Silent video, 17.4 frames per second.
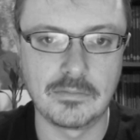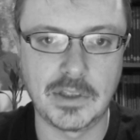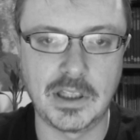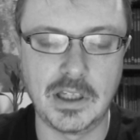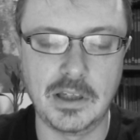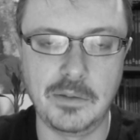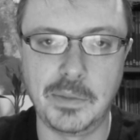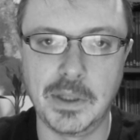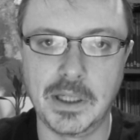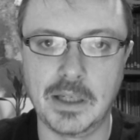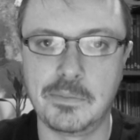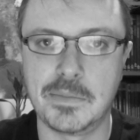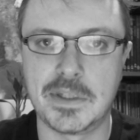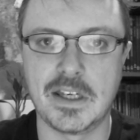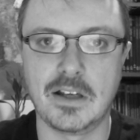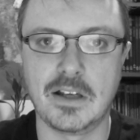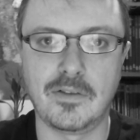keeping
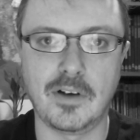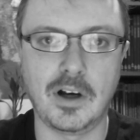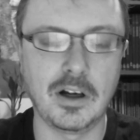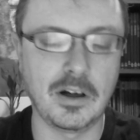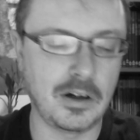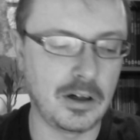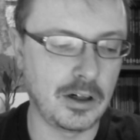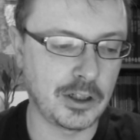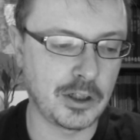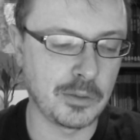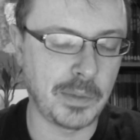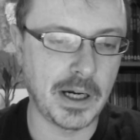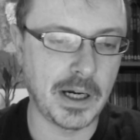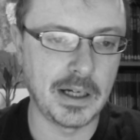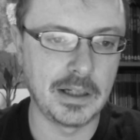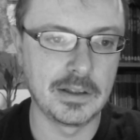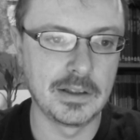himself
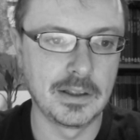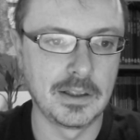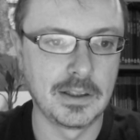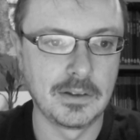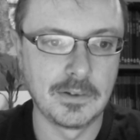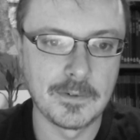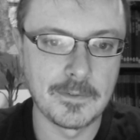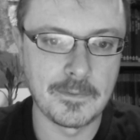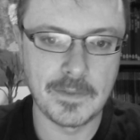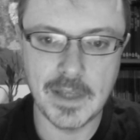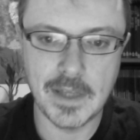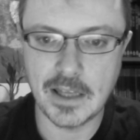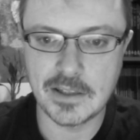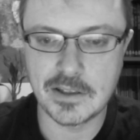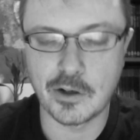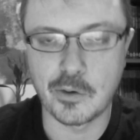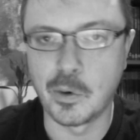occupied,
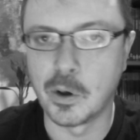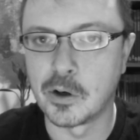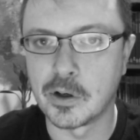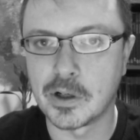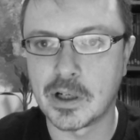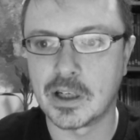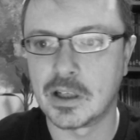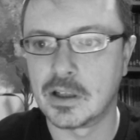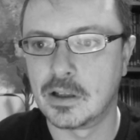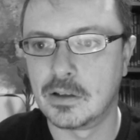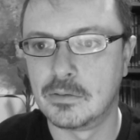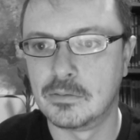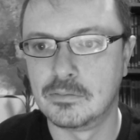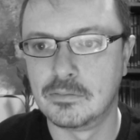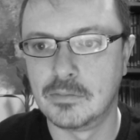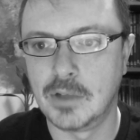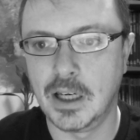that's a quirk.
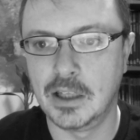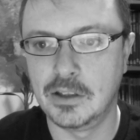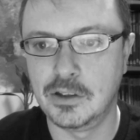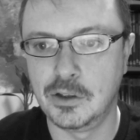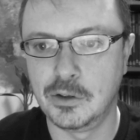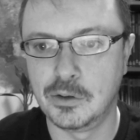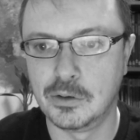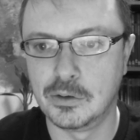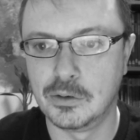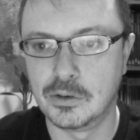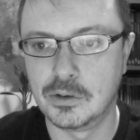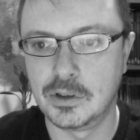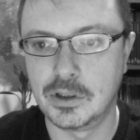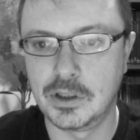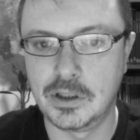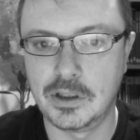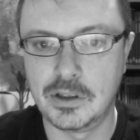And
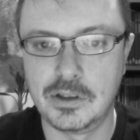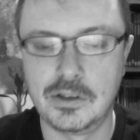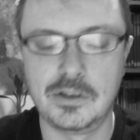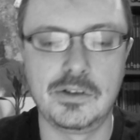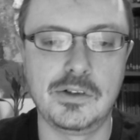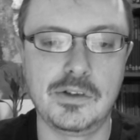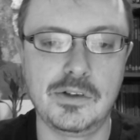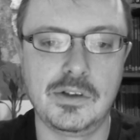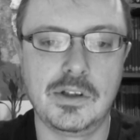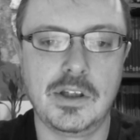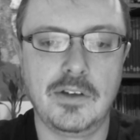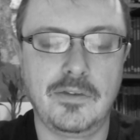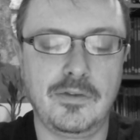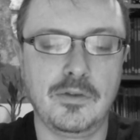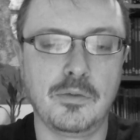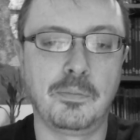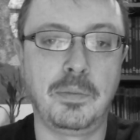
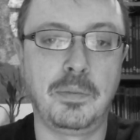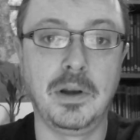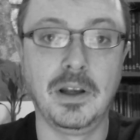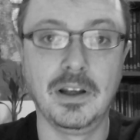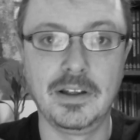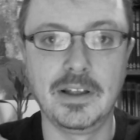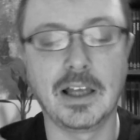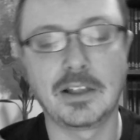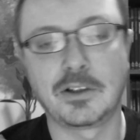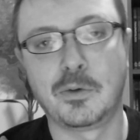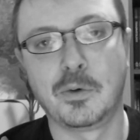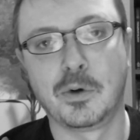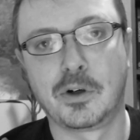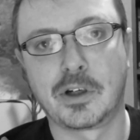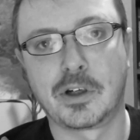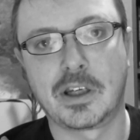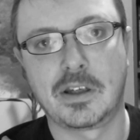if you play that
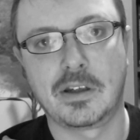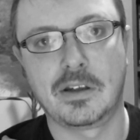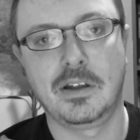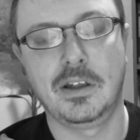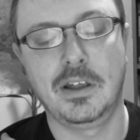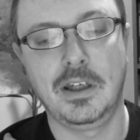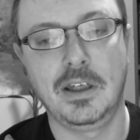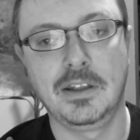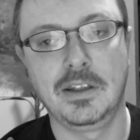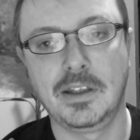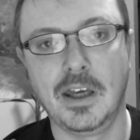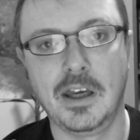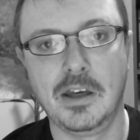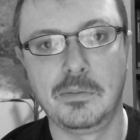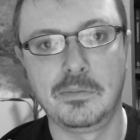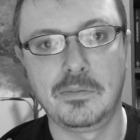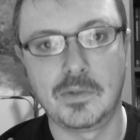quirk in
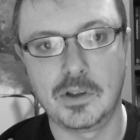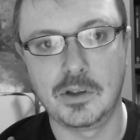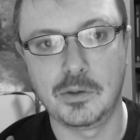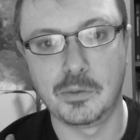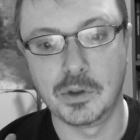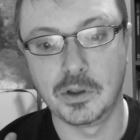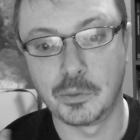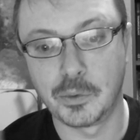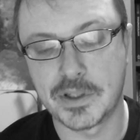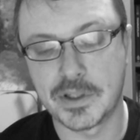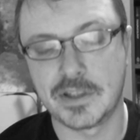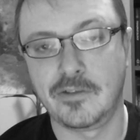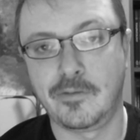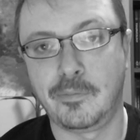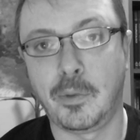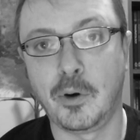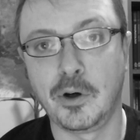game, you will
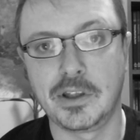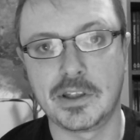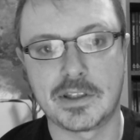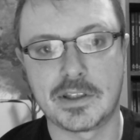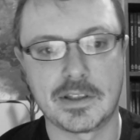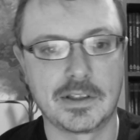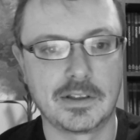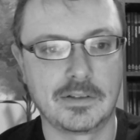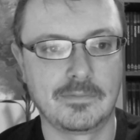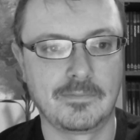receive points.